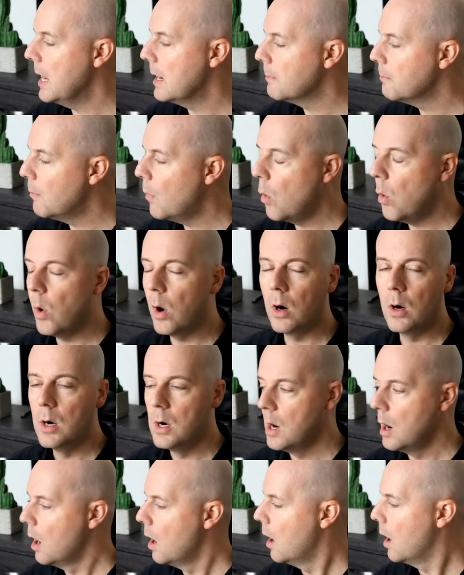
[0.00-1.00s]
and more,
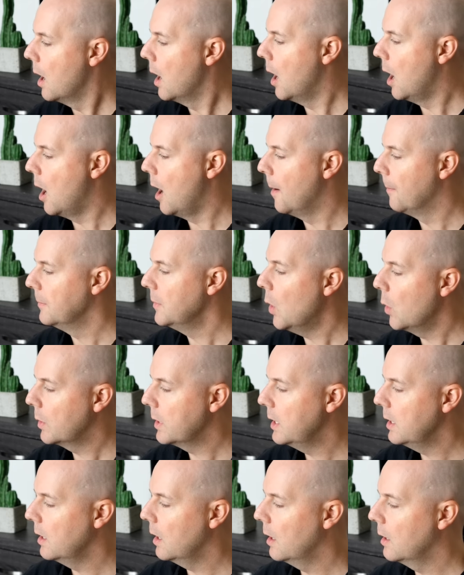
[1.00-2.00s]
um,
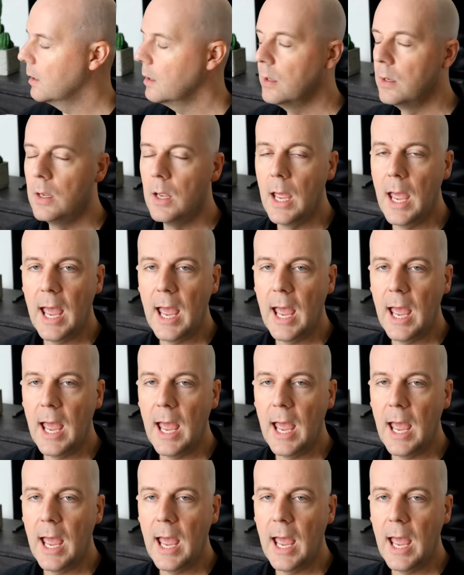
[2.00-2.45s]
Nokia